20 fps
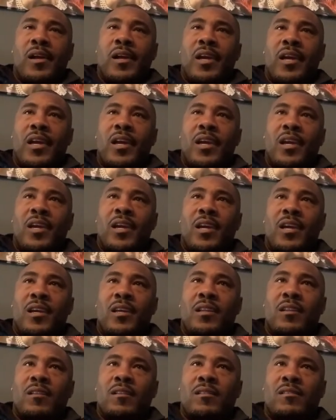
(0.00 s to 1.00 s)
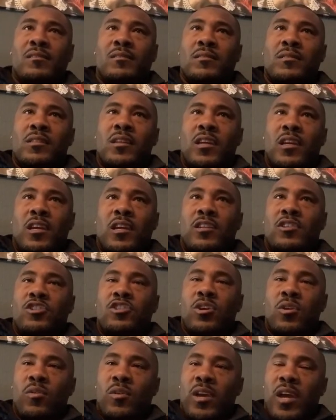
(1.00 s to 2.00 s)
And it
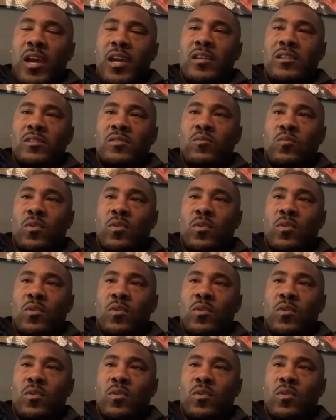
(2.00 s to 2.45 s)
showcased